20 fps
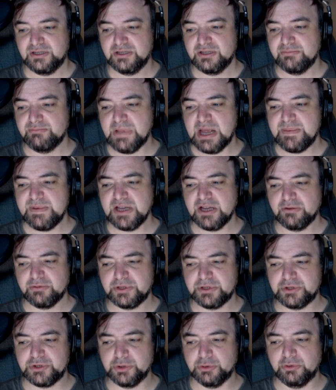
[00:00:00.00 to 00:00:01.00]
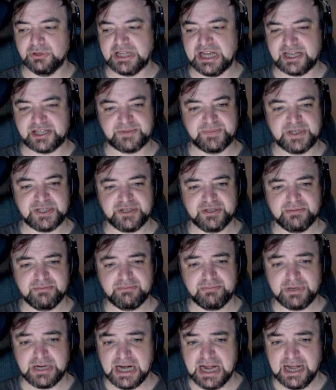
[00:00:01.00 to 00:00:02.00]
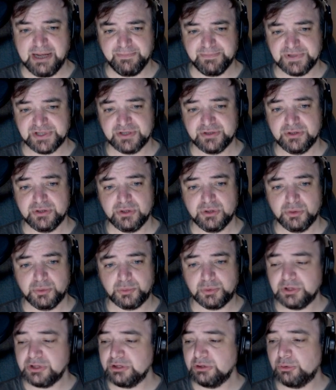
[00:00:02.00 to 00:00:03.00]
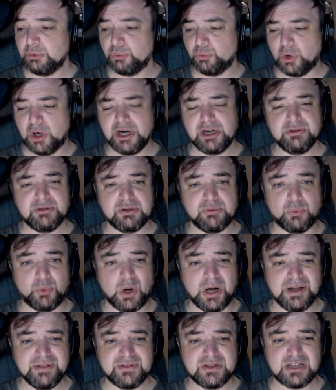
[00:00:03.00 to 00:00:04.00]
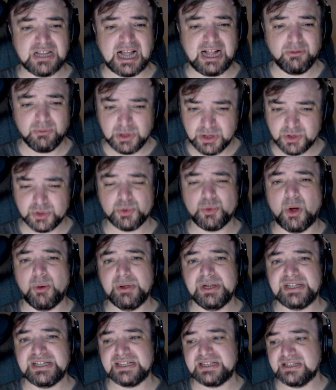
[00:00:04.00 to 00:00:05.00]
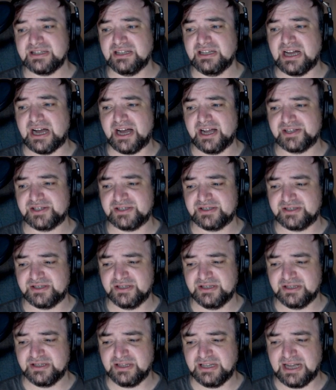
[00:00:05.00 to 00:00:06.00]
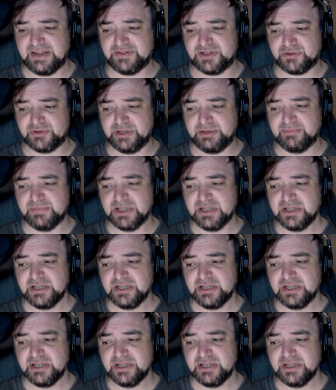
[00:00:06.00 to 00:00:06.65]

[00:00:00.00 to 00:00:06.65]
Maybe go to Jewel next mission, perhaps. Well, I will do what we did in the last live stream.